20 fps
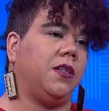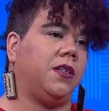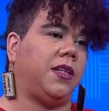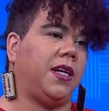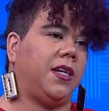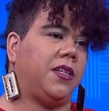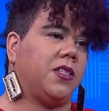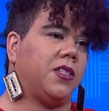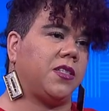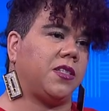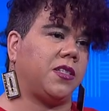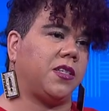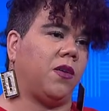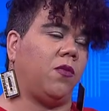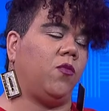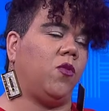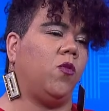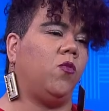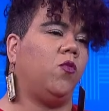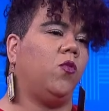they just said,
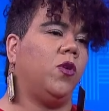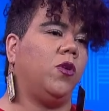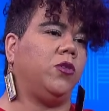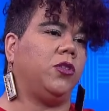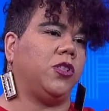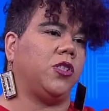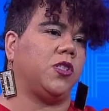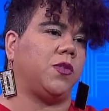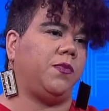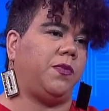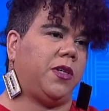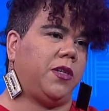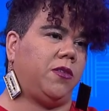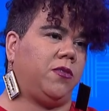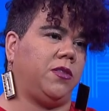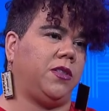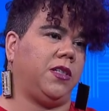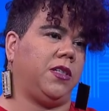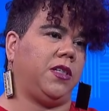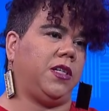well, we'll just
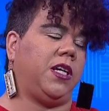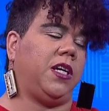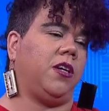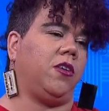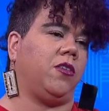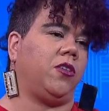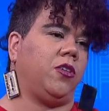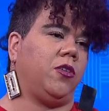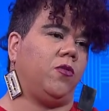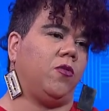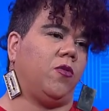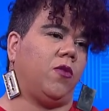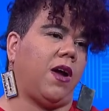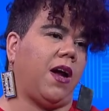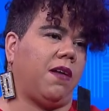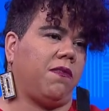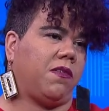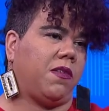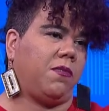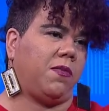build it here and you won't
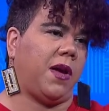have to